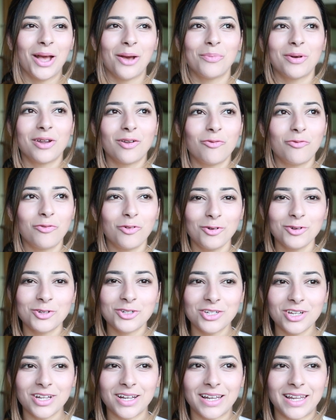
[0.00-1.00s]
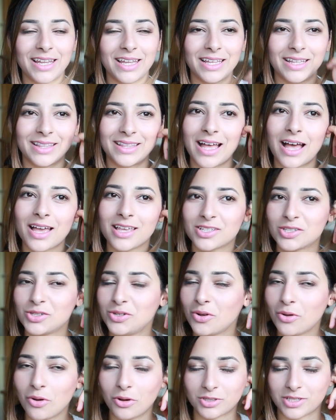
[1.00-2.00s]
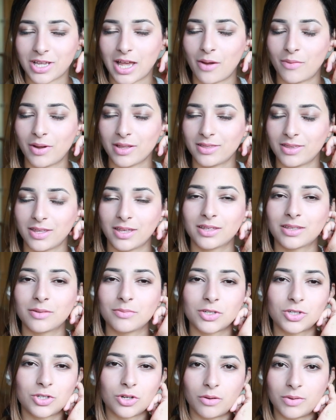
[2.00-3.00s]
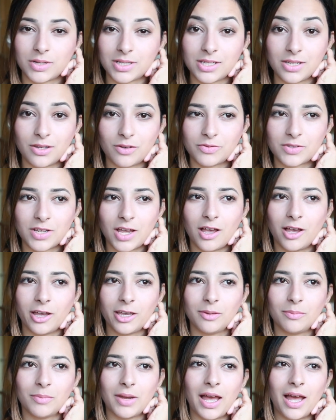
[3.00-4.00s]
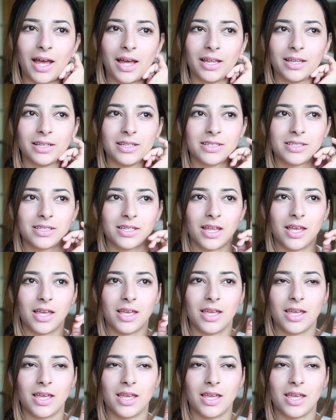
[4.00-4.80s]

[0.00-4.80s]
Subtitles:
But unfortunately, that is not how I think the majority of time, and